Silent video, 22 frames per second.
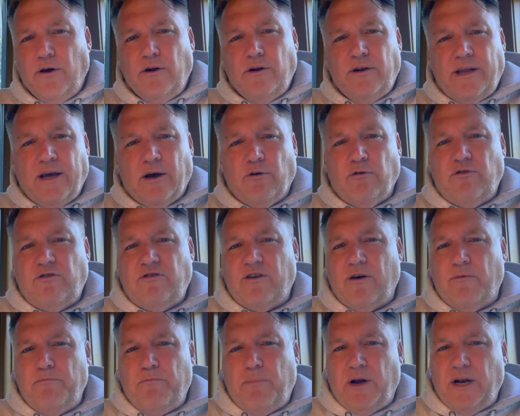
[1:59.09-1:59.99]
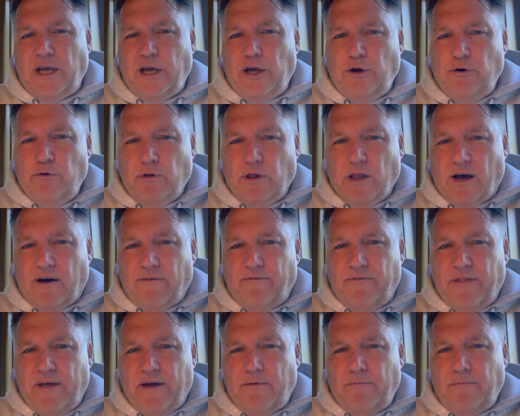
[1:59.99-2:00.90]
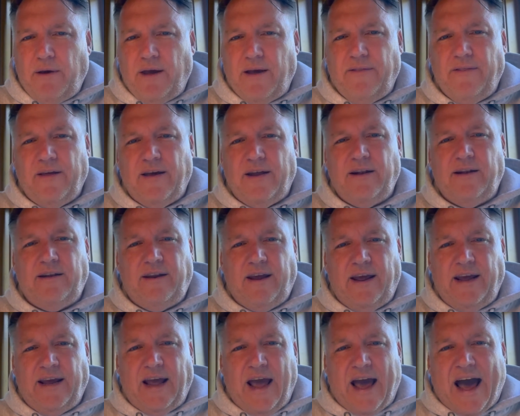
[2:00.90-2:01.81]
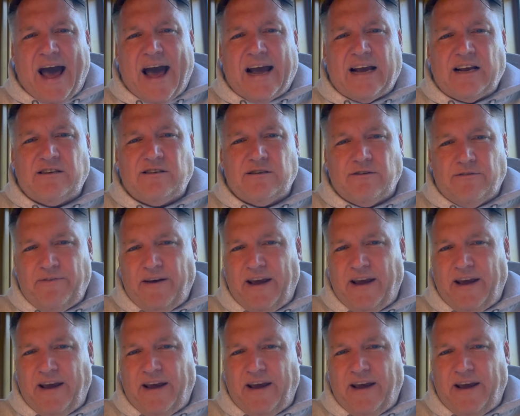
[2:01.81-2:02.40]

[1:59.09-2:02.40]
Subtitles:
Tell somebody you love them and then take acts of